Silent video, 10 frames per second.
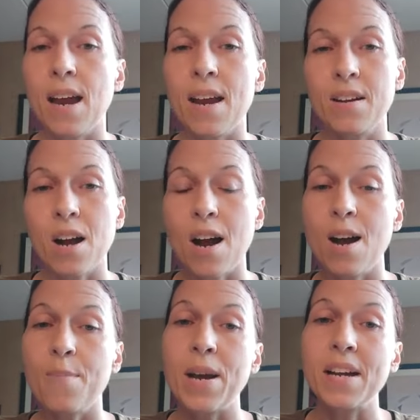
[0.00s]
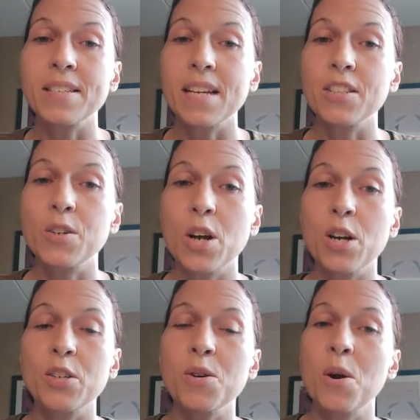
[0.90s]
and calm. And I said to
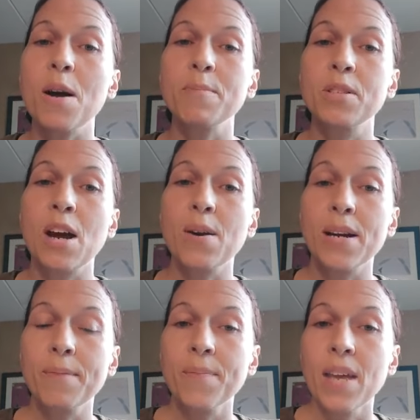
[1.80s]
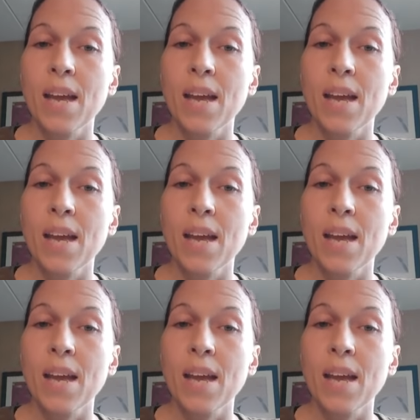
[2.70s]
her, you know, I'm sorry.